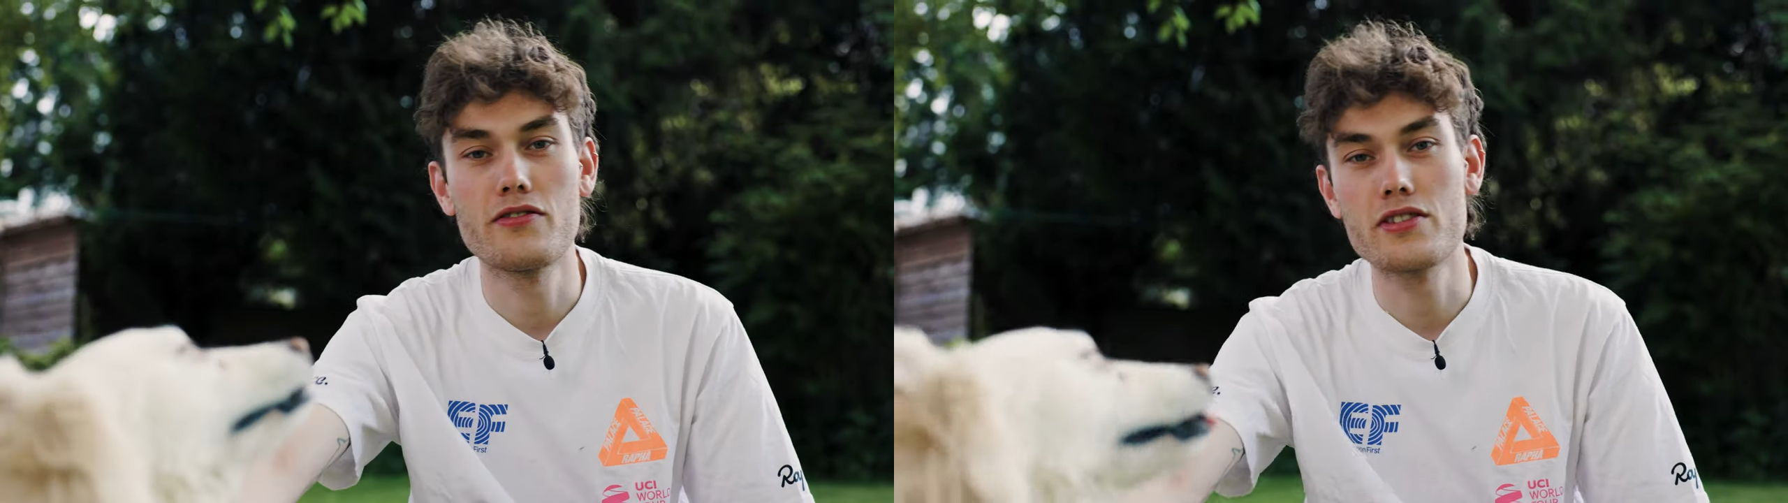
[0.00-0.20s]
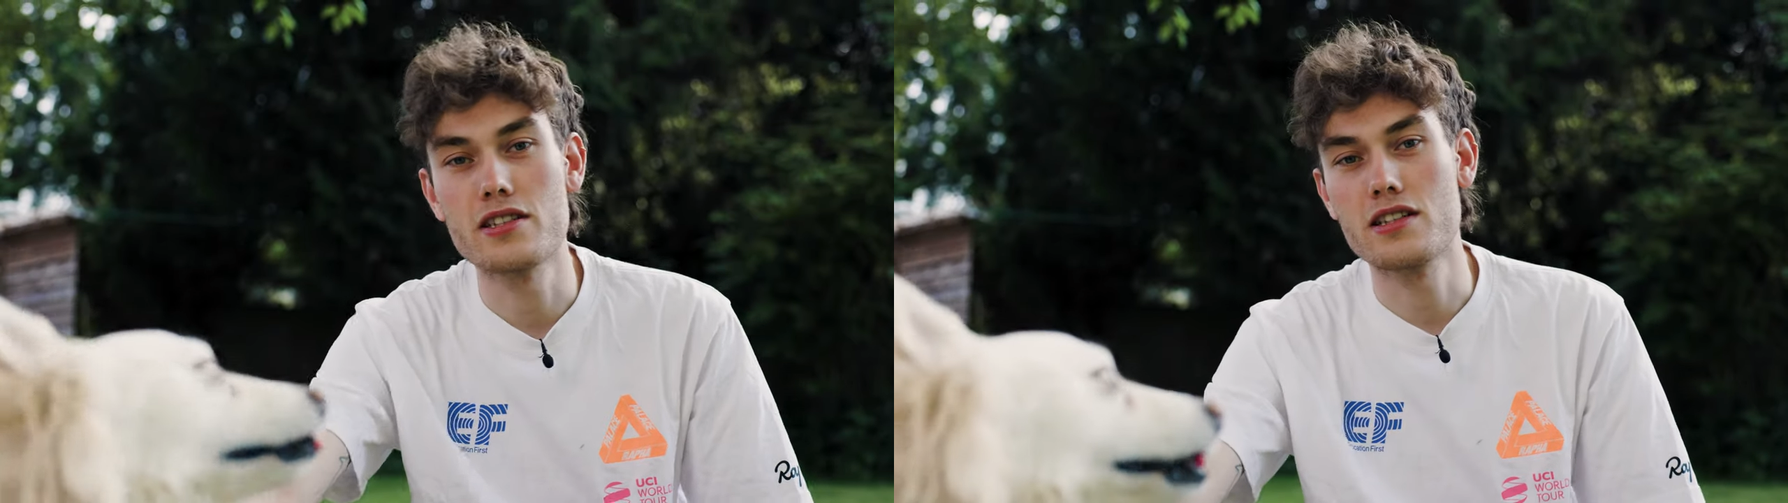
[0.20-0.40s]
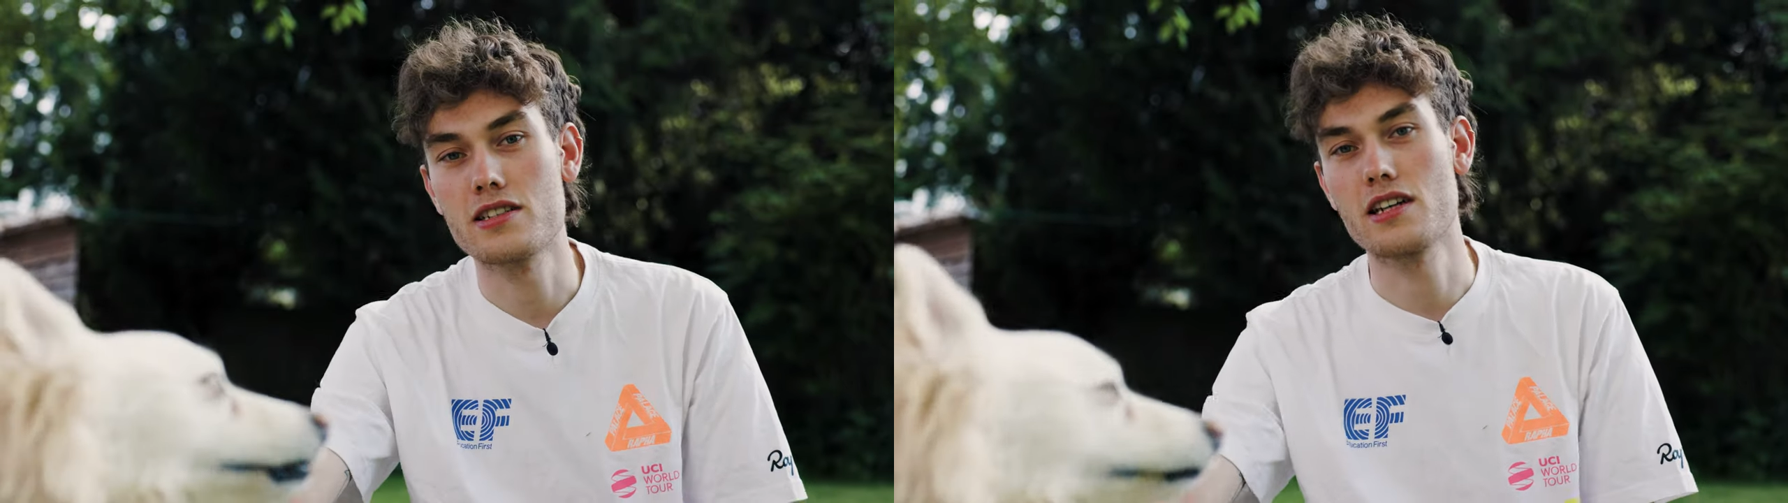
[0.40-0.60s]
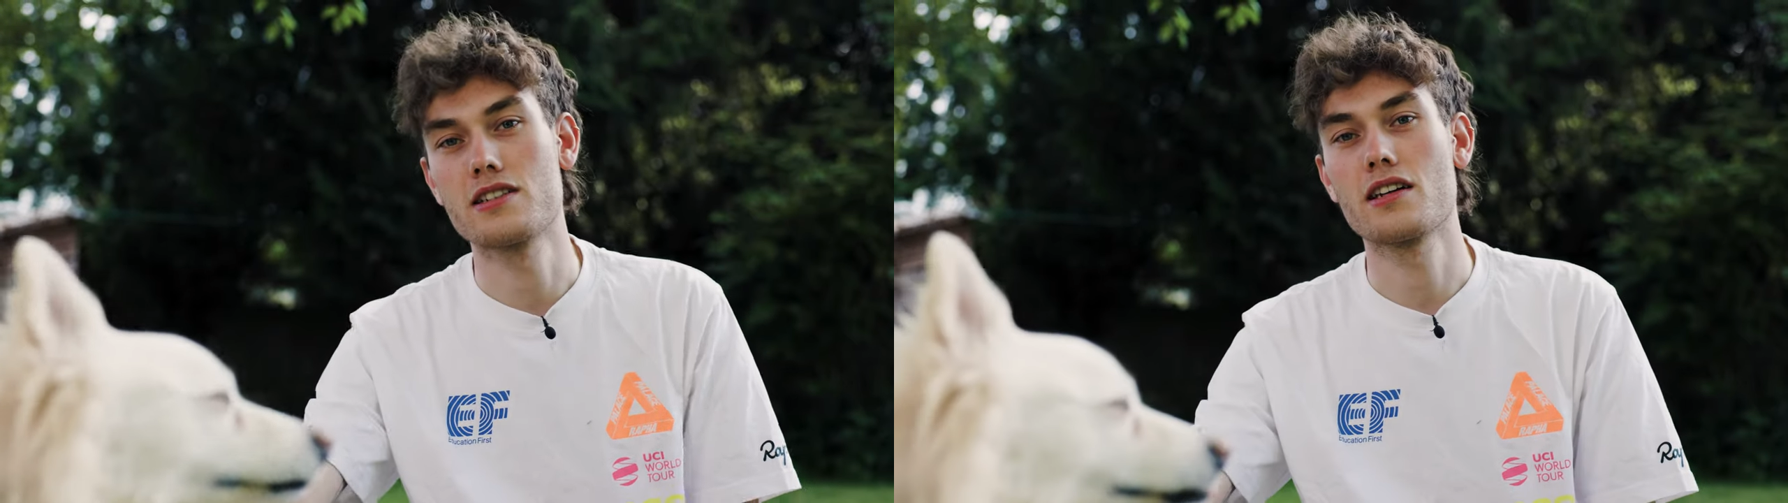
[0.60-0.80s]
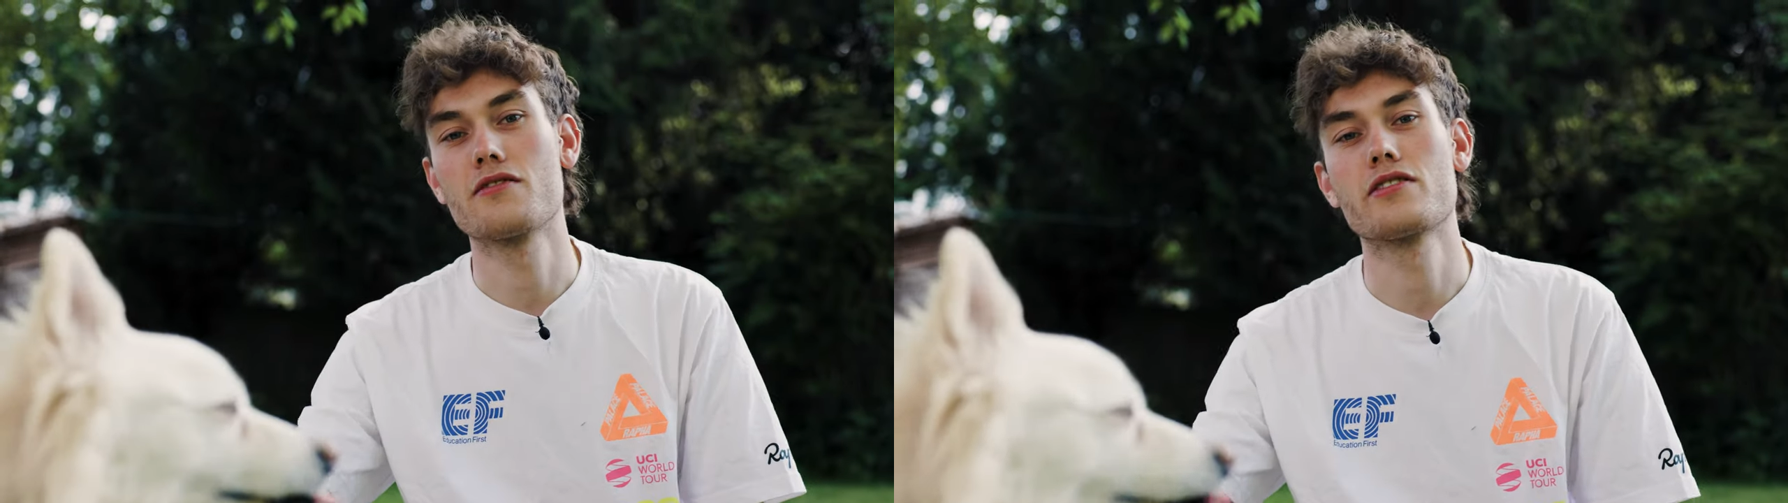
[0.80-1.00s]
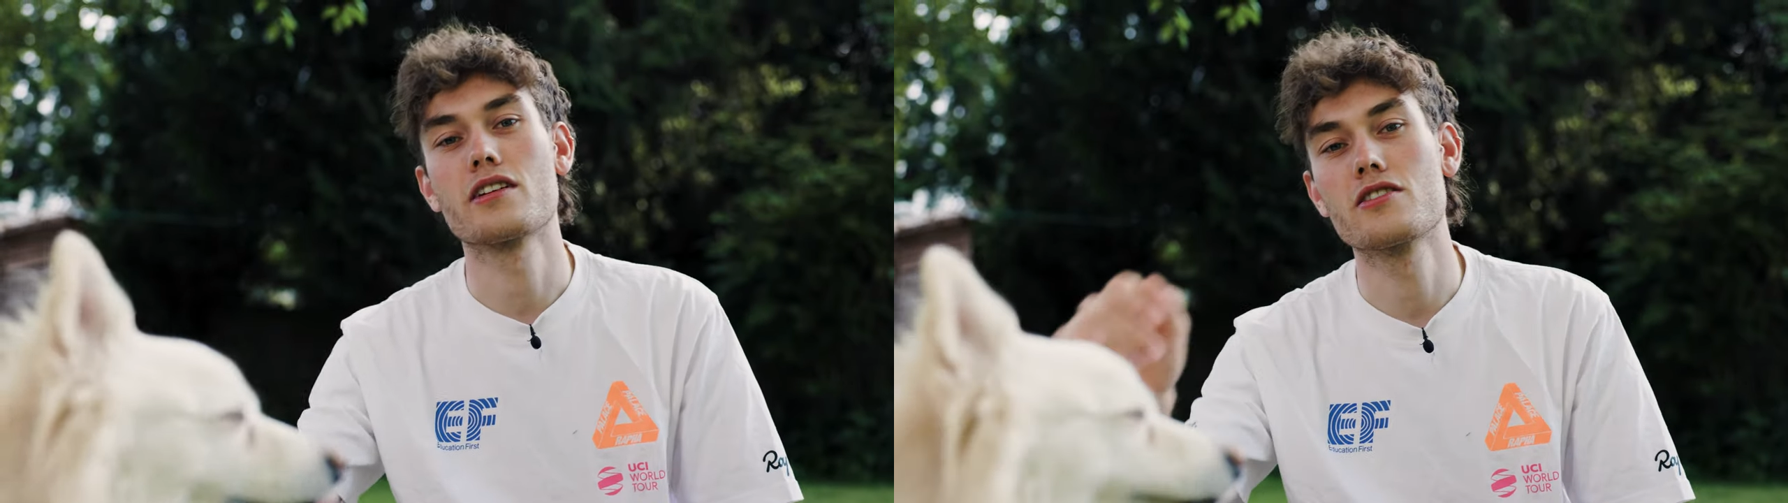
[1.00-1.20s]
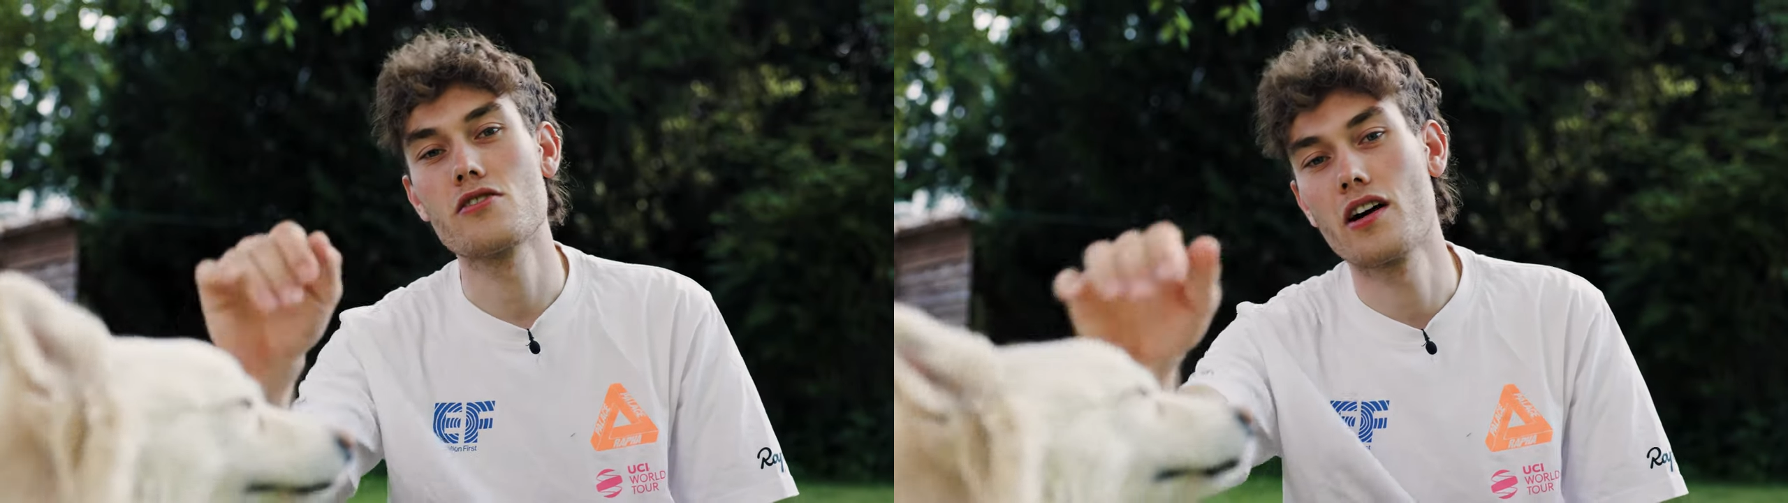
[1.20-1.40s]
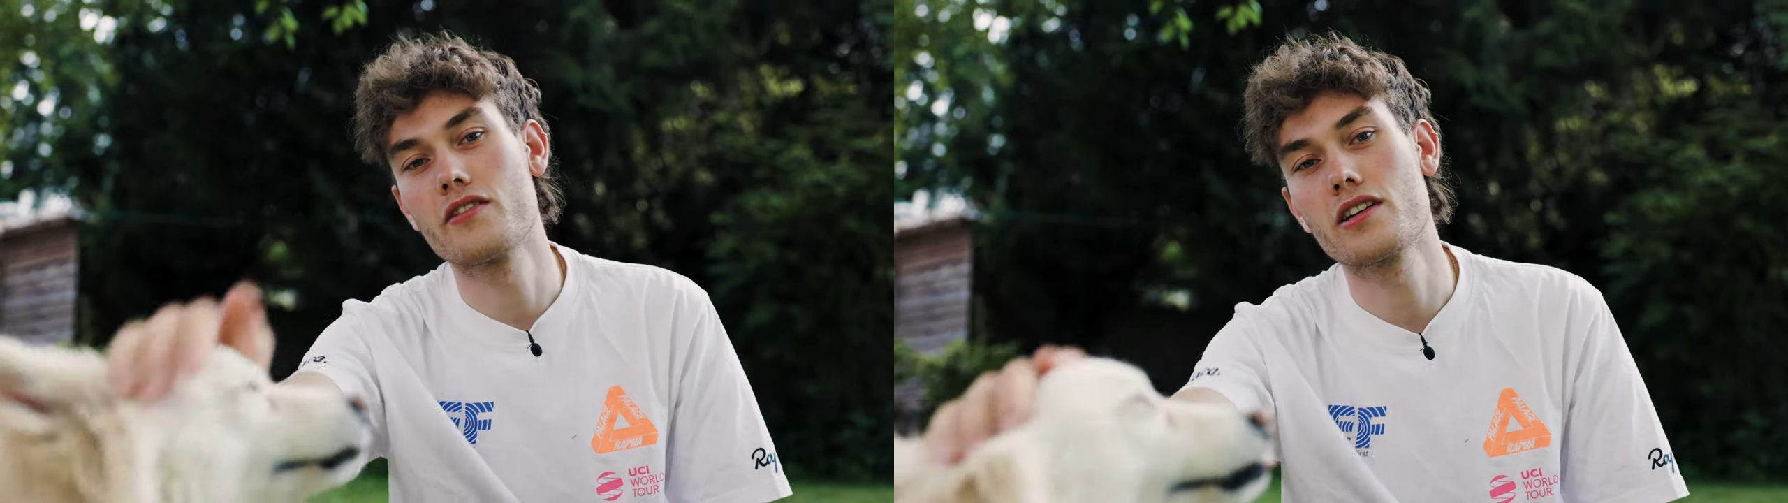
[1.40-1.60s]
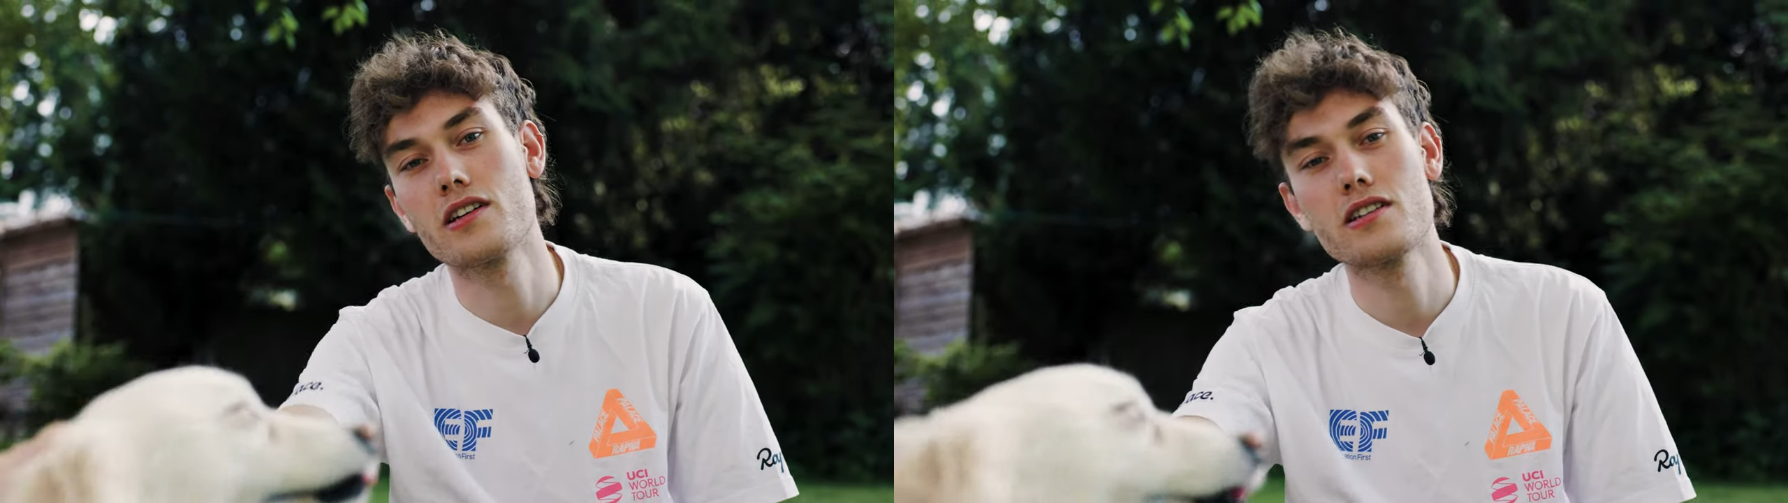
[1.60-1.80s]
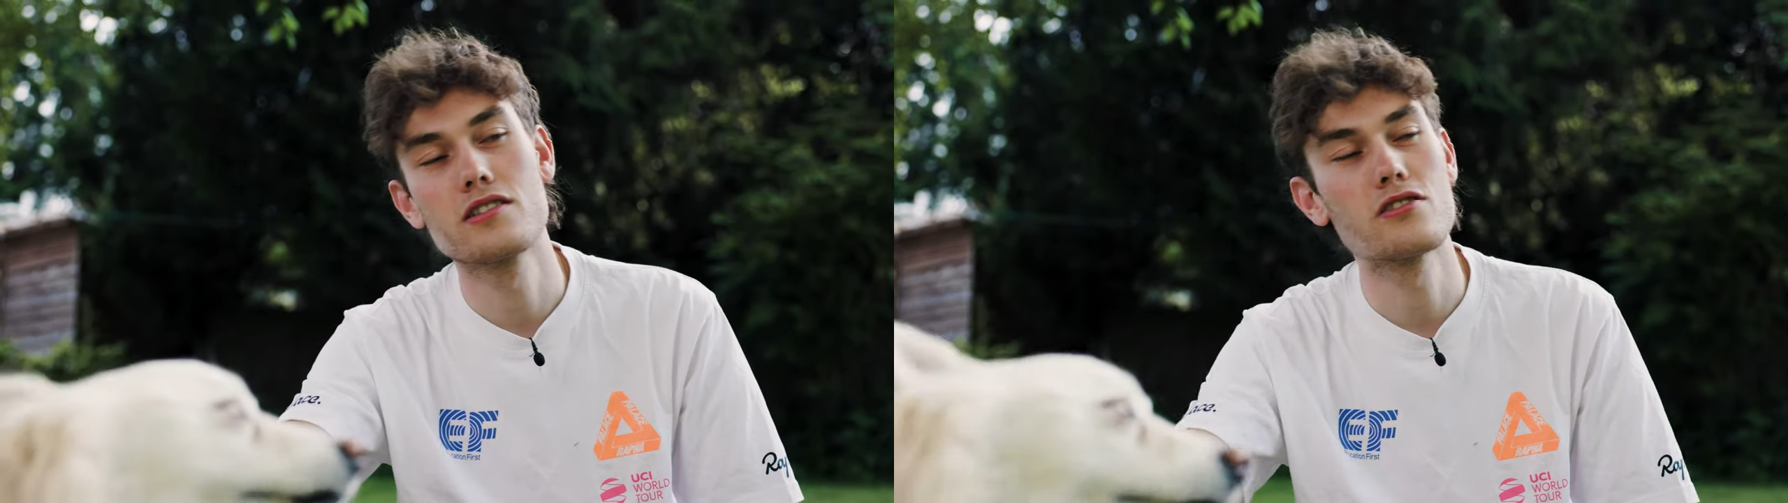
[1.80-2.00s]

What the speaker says: facilitating everything and driving